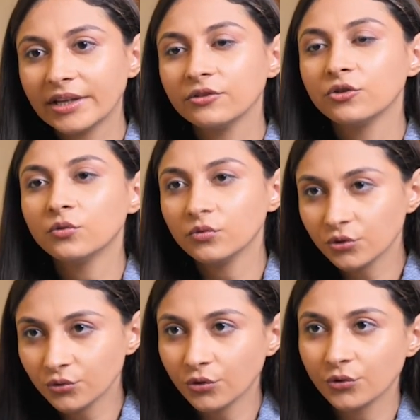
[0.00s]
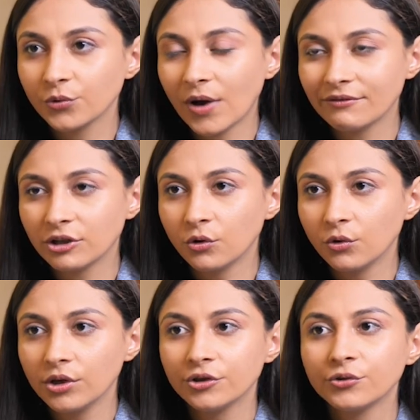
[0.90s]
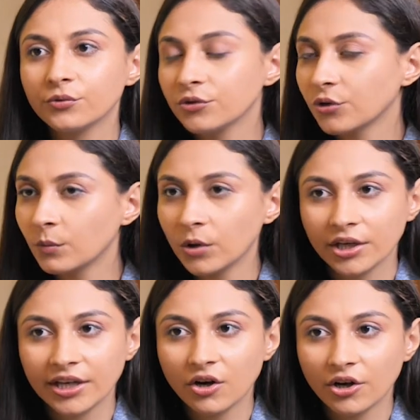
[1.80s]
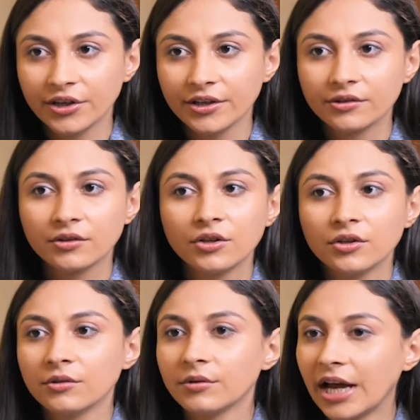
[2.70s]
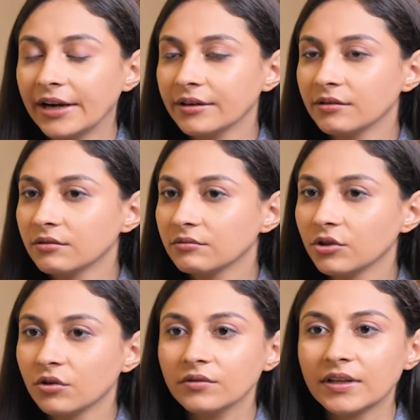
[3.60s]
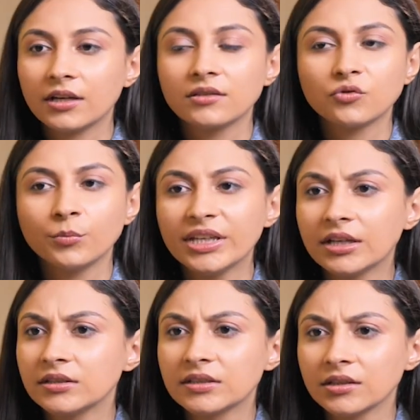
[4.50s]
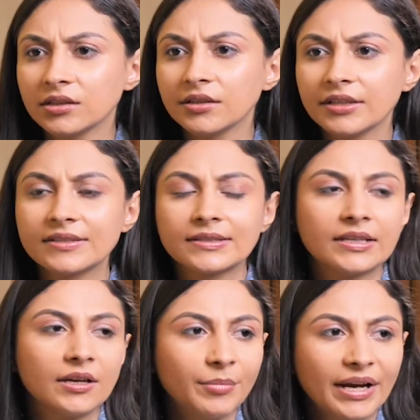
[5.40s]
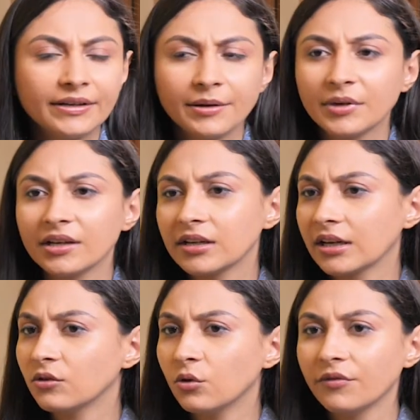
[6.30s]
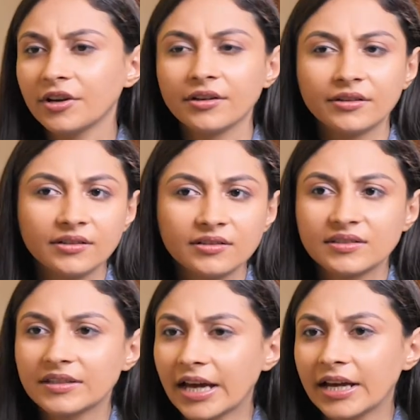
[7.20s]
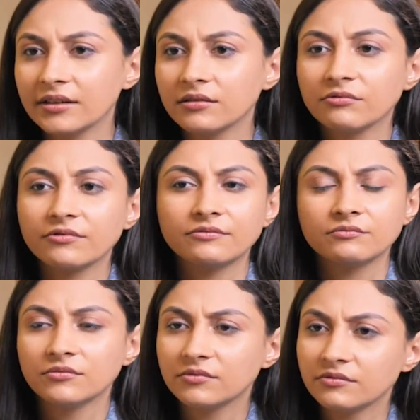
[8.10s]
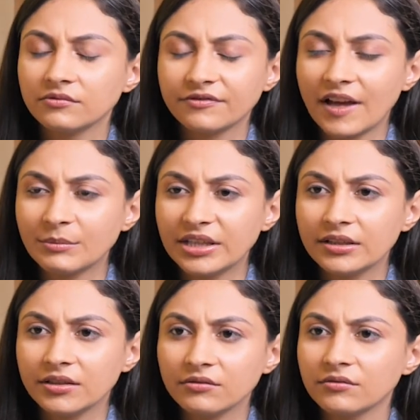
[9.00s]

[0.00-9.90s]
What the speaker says: When you have a goal, you are working on it, and there are so many uncertainties, say a pandemic, like COVID, this, that, family,